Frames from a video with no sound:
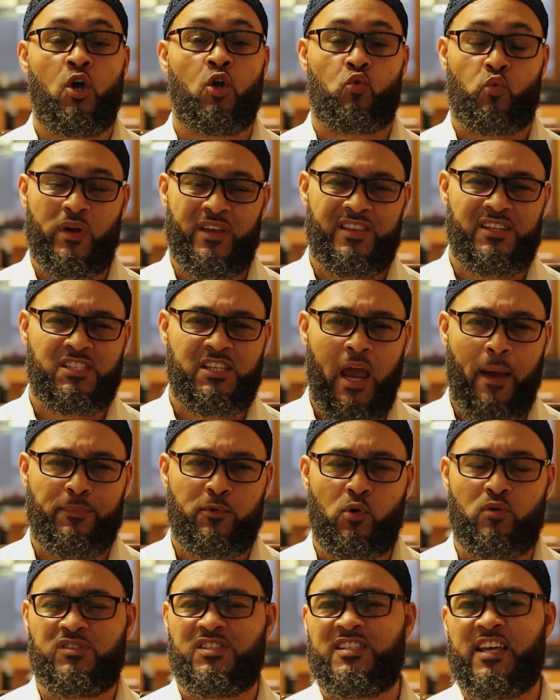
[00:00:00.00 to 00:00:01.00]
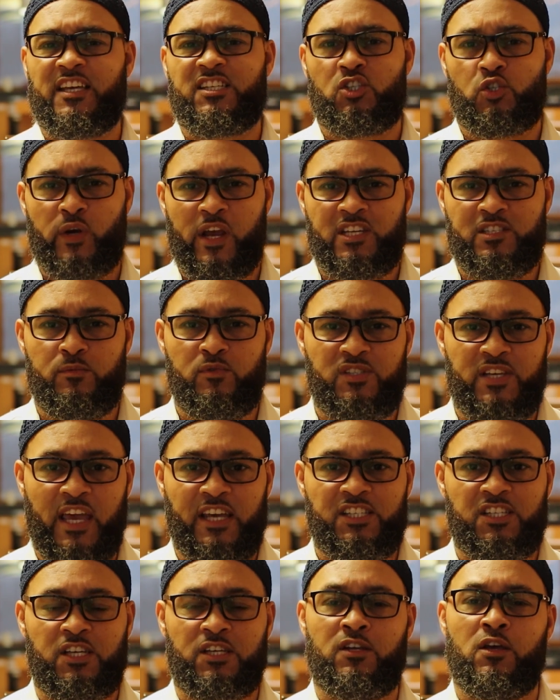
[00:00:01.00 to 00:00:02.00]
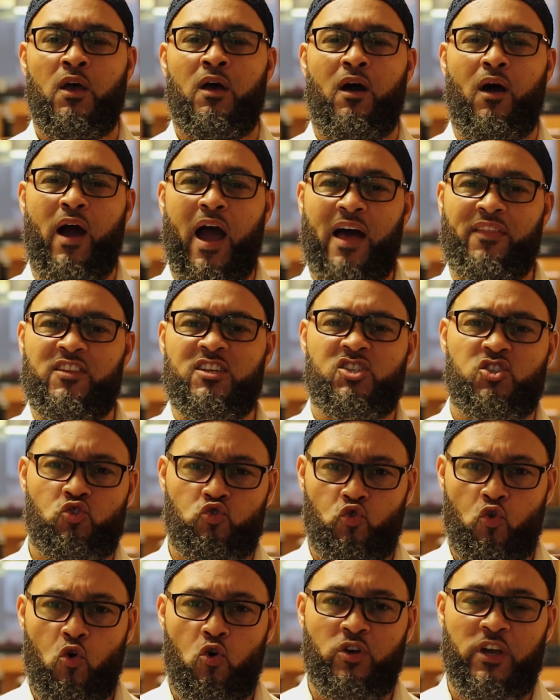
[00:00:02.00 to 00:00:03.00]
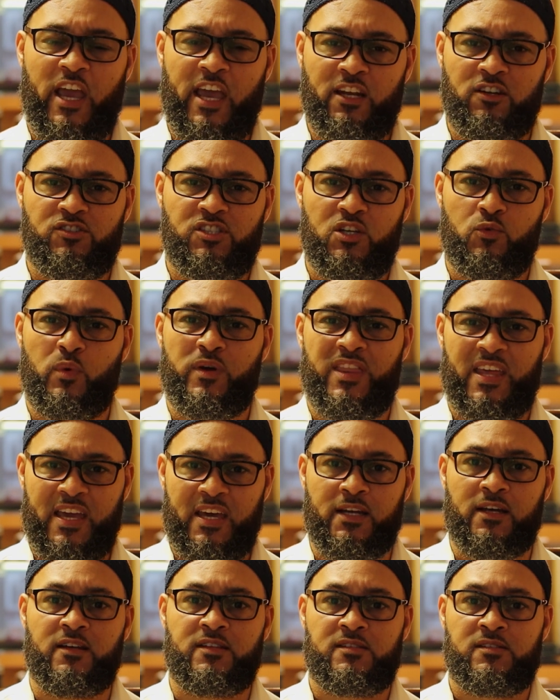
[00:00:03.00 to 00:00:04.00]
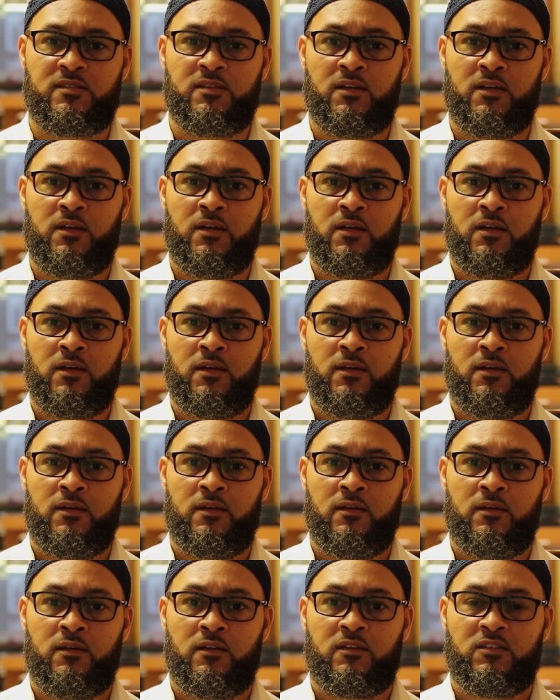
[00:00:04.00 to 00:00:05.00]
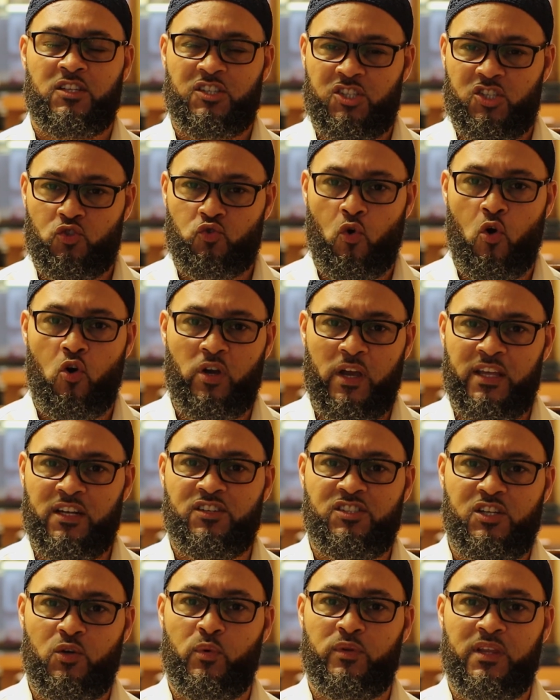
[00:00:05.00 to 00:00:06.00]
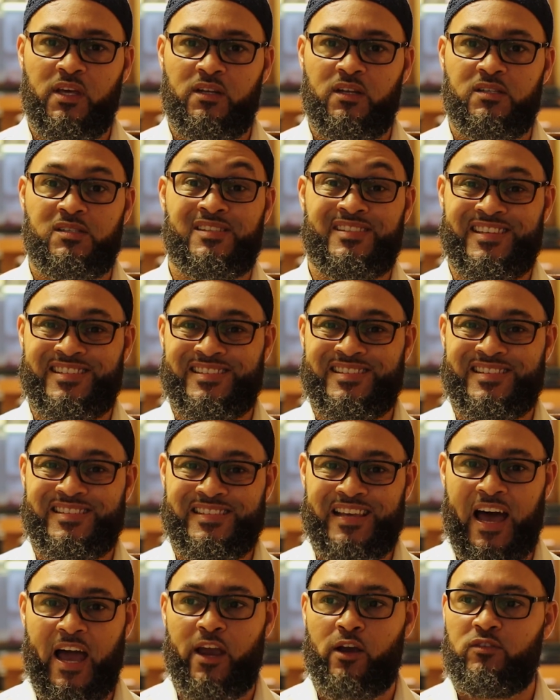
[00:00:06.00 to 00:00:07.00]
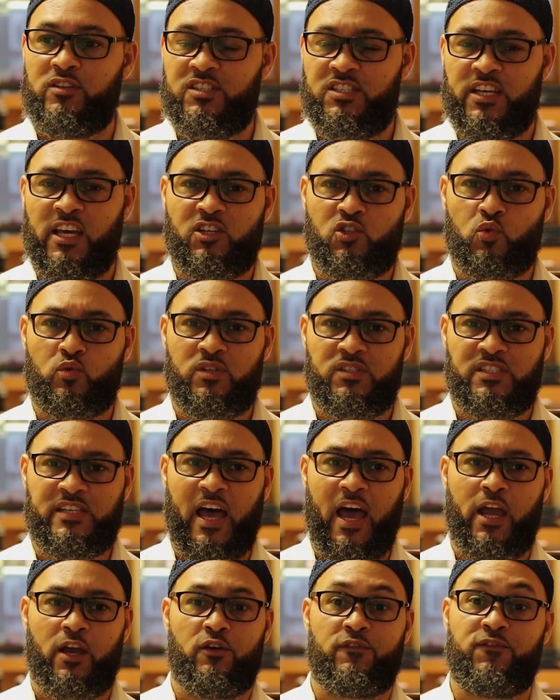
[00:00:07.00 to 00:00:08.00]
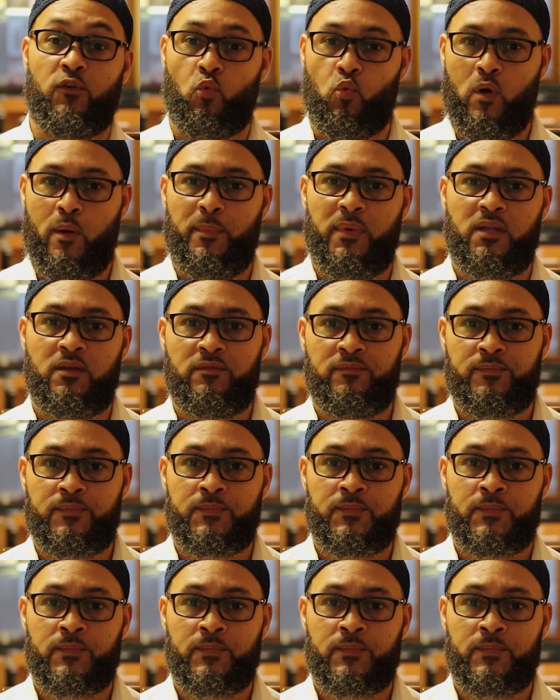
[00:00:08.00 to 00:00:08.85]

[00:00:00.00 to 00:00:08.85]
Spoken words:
Read the chapter on sex transmutation, on how this strong energy within us, this desire, this sexual desire for women,